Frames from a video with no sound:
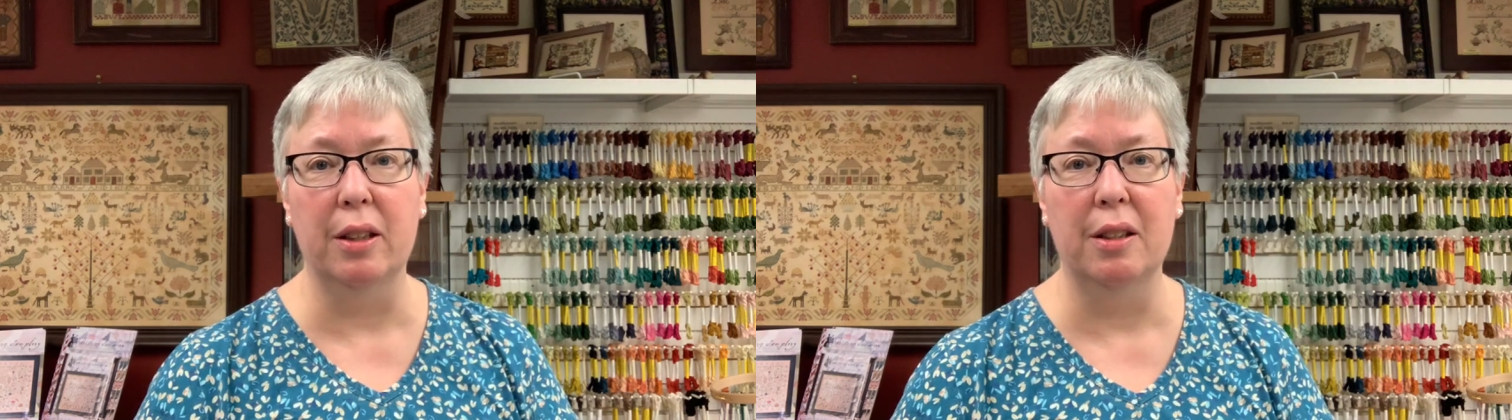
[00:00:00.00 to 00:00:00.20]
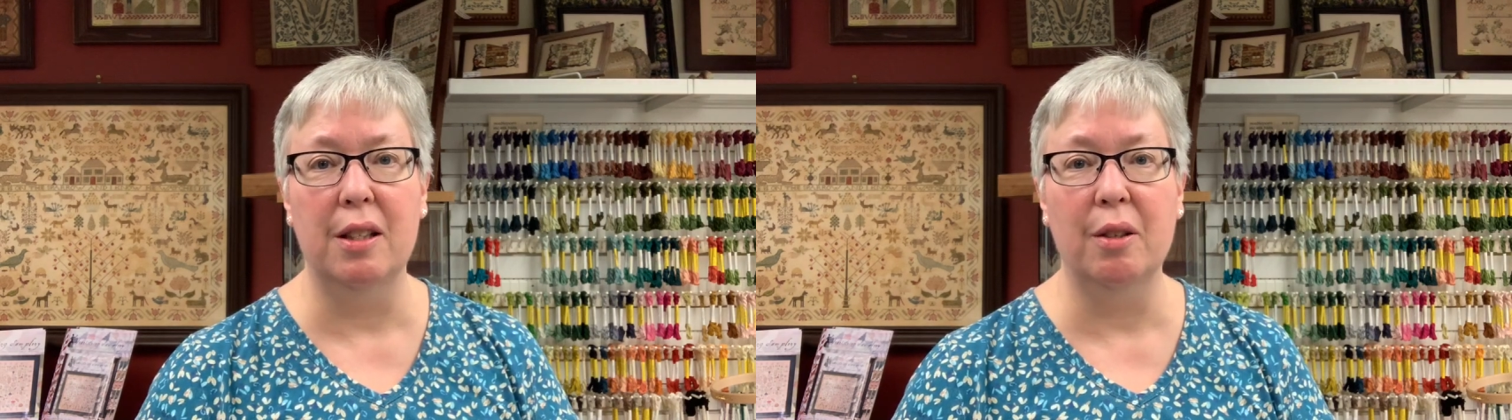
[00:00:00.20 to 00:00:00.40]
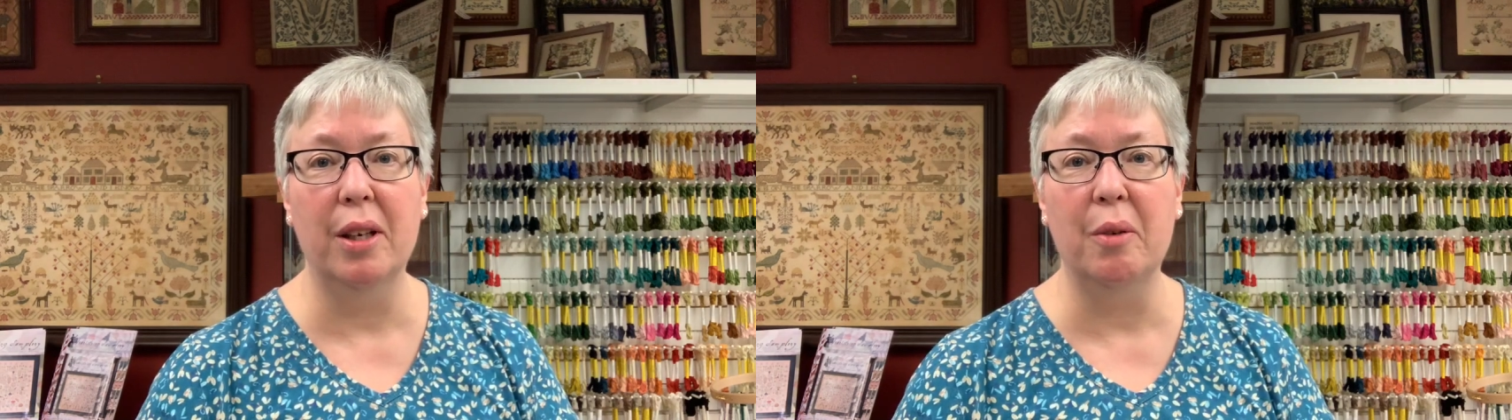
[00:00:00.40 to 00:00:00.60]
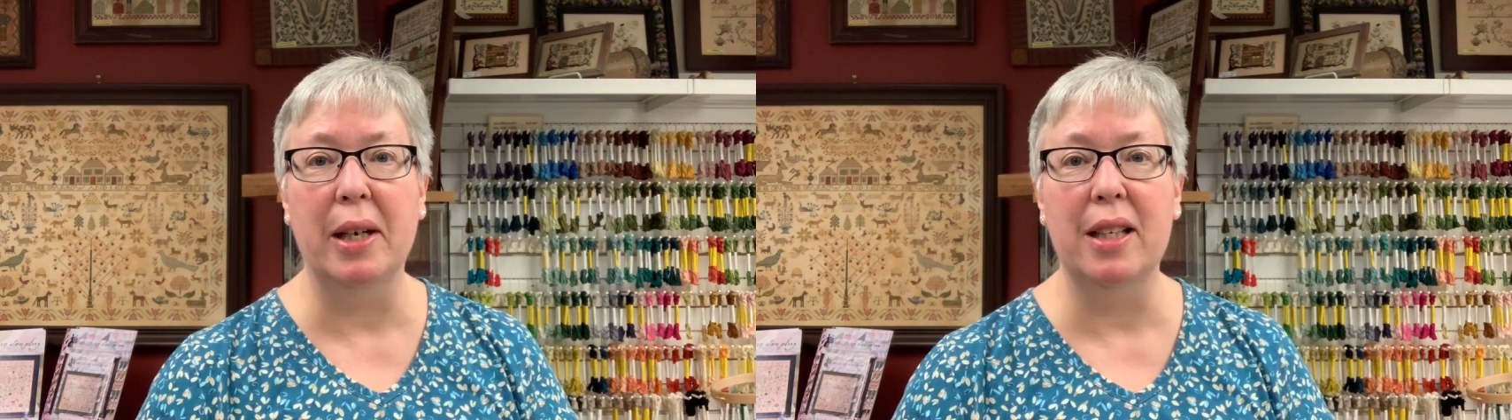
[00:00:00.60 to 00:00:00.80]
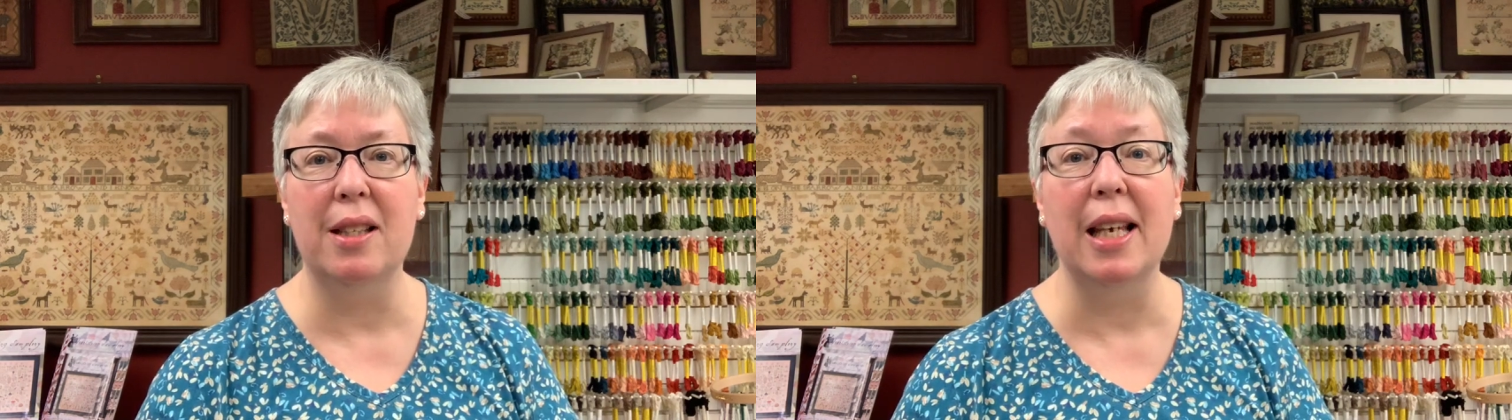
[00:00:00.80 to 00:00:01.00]
So
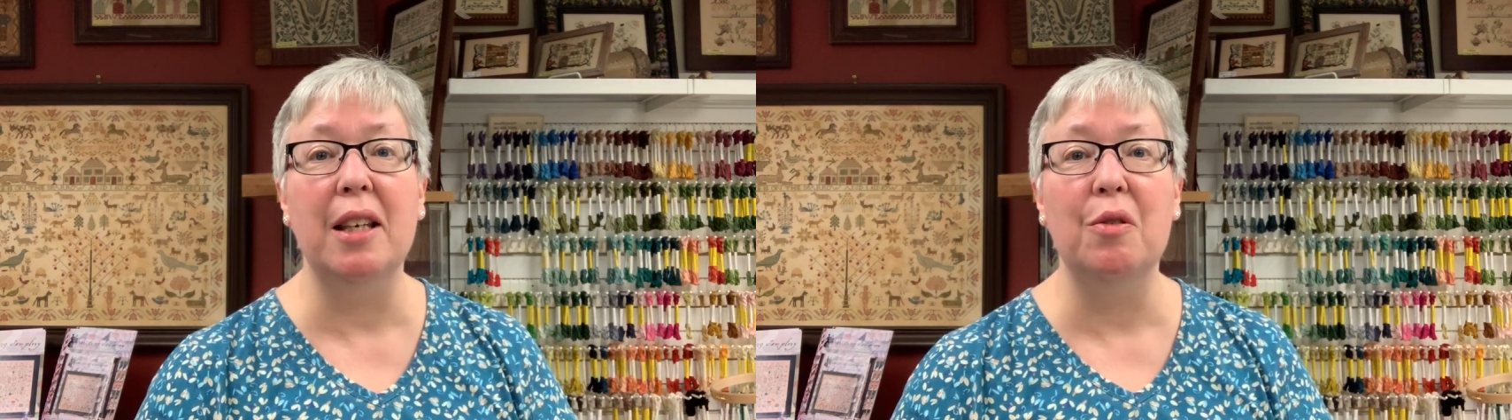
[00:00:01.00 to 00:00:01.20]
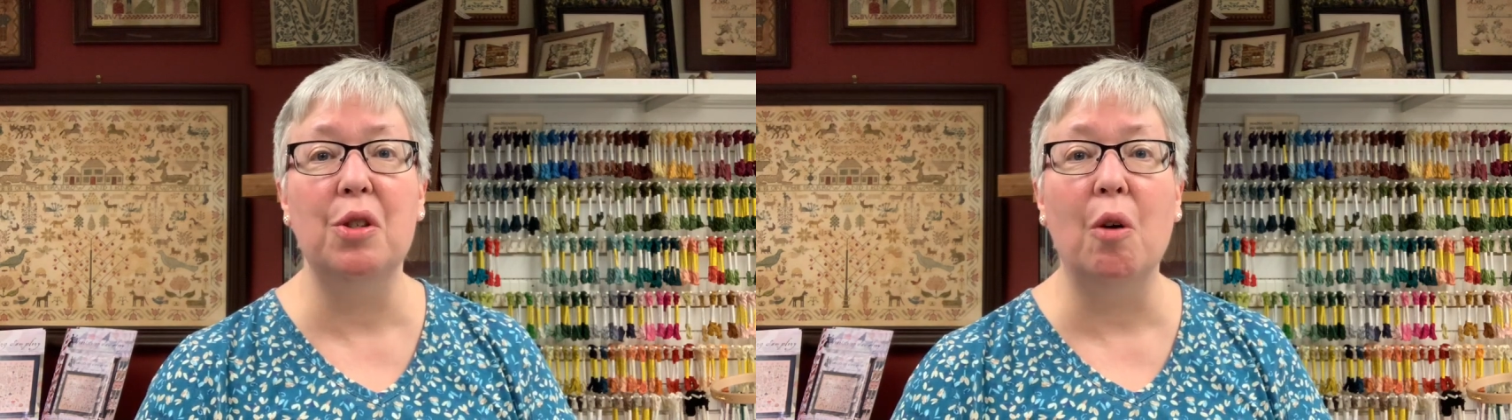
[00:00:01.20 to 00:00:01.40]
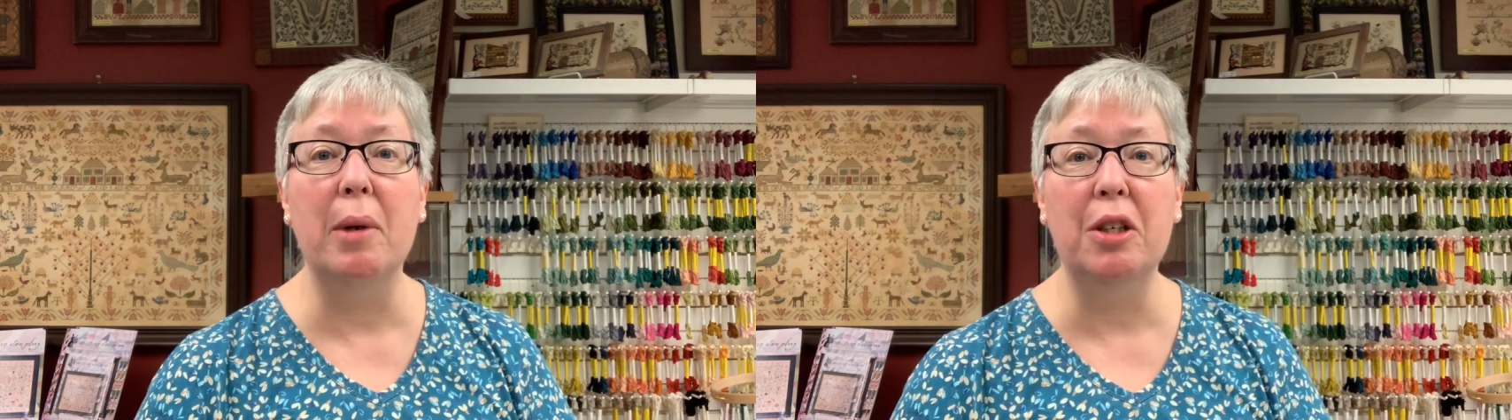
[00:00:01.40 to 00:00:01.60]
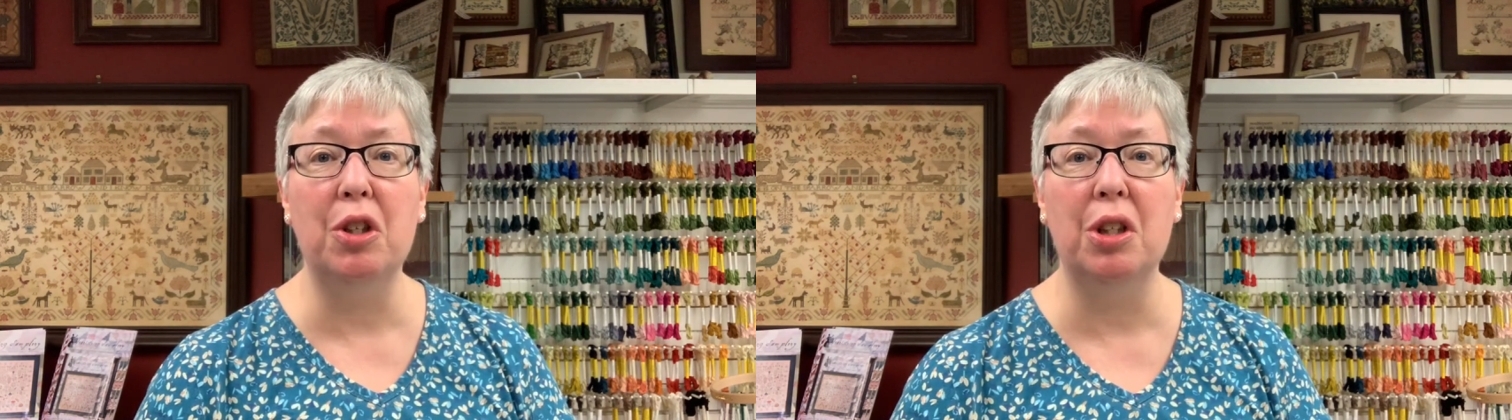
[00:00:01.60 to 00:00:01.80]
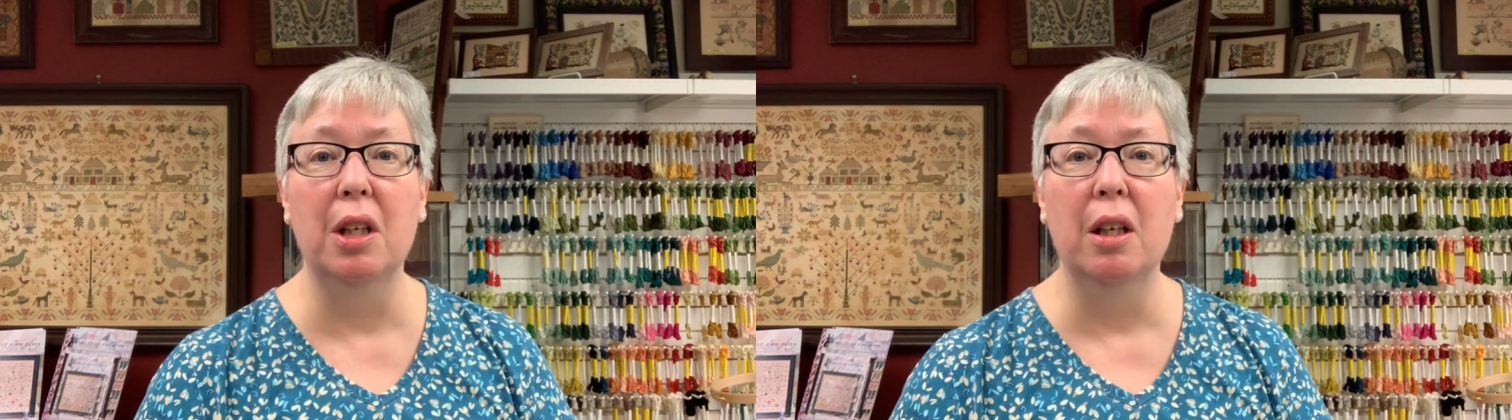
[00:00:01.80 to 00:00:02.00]
anyways, thank you so much